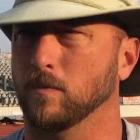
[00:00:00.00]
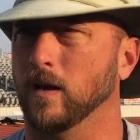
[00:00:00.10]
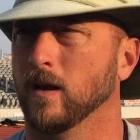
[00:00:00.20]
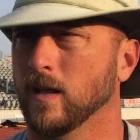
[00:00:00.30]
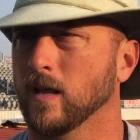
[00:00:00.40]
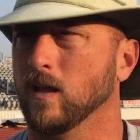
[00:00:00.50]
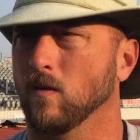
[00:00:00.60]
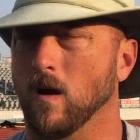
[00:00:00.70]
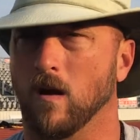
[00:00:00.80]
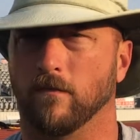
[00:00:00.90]
But, you
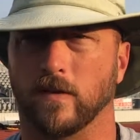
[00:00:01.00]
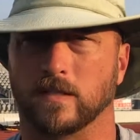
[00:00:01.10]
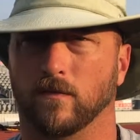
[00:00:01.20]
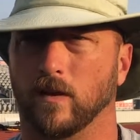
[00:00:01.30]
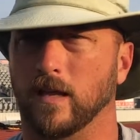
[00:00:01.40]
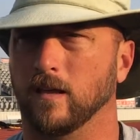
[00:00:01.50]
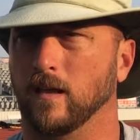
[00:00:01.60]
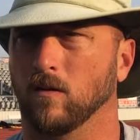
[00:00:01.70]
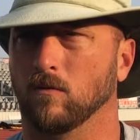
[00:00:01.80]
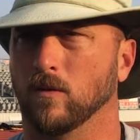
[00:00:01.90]
know, offensively,
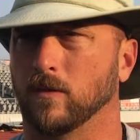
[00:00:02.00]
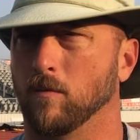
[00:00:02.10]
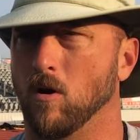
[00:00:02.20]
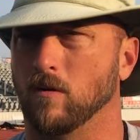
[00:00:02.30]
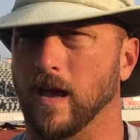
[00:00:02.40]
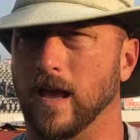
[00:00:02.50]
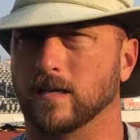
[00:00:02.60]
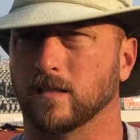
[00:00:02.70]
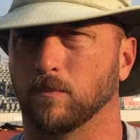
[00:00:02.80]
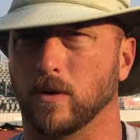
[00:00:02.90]
you know, with Kamal
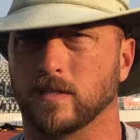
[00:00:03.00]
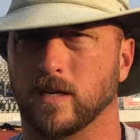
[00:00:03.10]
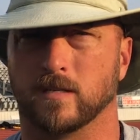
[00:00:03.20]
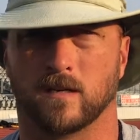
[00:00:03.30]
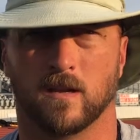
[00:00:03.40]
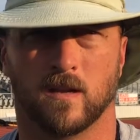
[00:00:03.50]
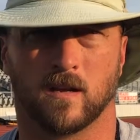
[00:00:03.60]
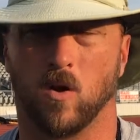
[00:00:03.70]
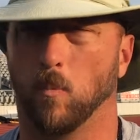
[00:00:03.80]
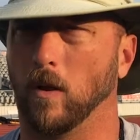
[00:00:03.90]
Cass, a preseason
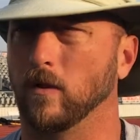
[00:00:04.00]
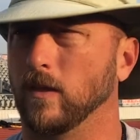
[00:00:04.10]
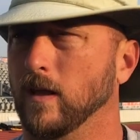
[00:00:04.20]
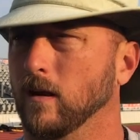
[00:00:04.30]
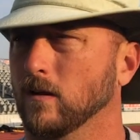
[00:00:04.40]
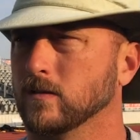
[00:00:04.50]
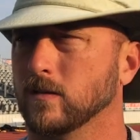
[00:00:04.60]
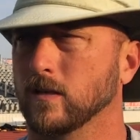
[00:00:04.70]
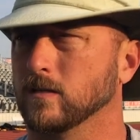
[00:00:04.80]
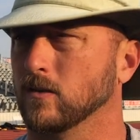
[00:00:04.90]
co-player of the year,
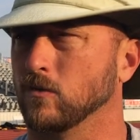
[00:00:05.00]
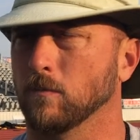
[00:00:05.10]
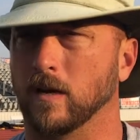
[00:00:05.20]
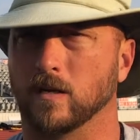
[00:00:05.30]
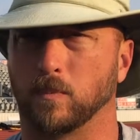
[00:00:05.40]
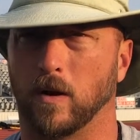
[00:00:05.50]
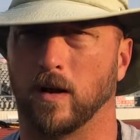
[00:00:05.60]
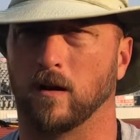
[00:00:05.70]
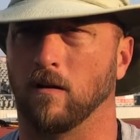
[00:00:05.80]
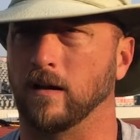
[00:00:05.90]
is a tremendous
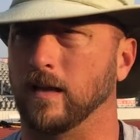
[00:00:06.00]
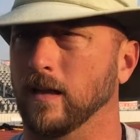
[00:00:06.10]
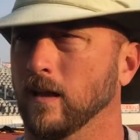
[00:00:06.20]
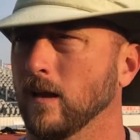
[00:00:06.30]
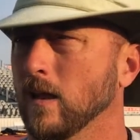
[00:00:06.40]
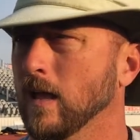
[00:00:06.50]
player, great kid.